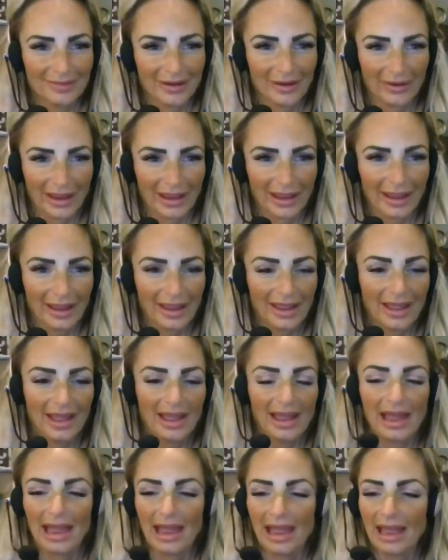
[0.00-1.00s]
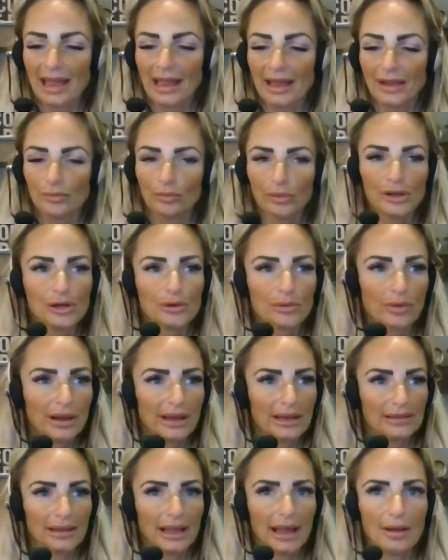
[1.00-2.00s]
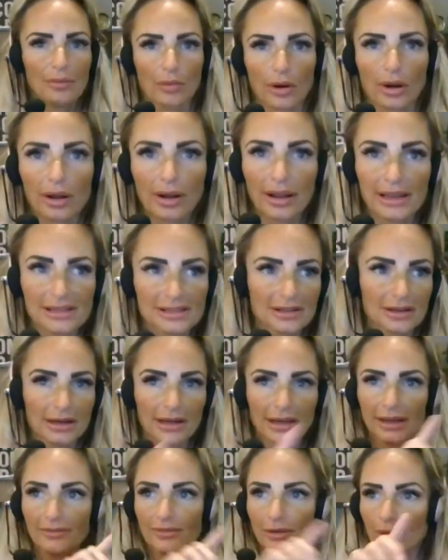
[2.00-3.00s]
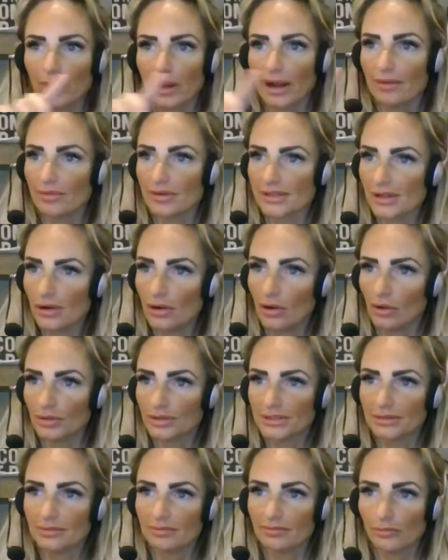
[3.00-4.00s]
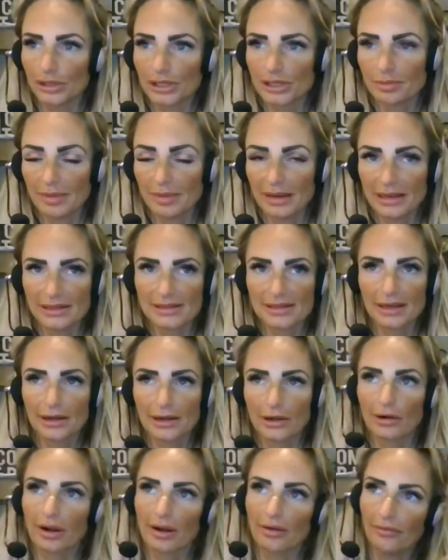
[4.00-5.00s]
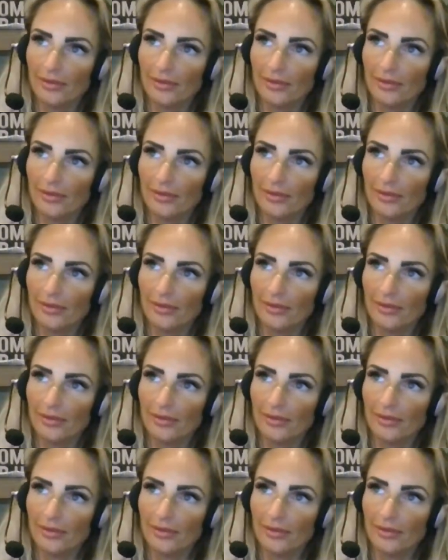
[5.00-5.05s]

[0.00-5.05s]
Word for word: Okay. And when you read lab work, it's going to give you a result, which means that you're going to